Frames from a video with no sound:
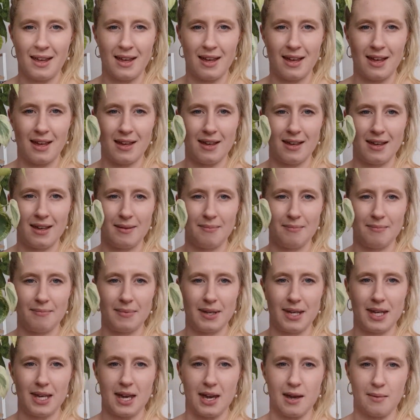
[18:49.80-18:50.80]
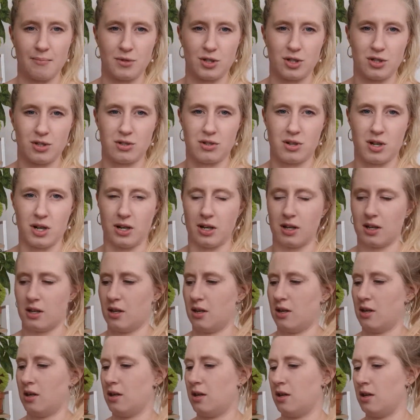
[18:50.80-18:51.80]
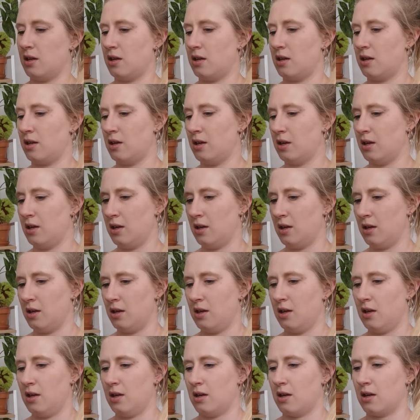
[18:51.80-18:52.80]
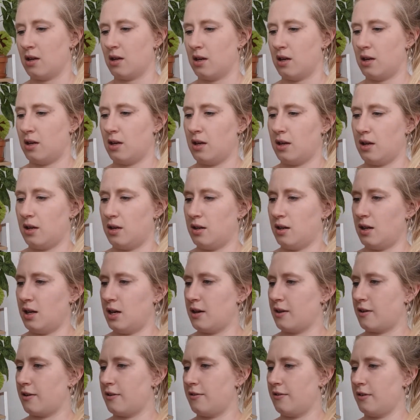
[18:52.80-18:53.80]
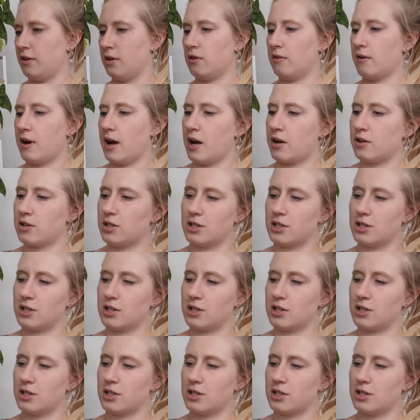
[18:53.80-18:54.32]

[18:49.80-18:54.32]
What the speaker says: But yeah, I'm just trying to kind of like fill her out.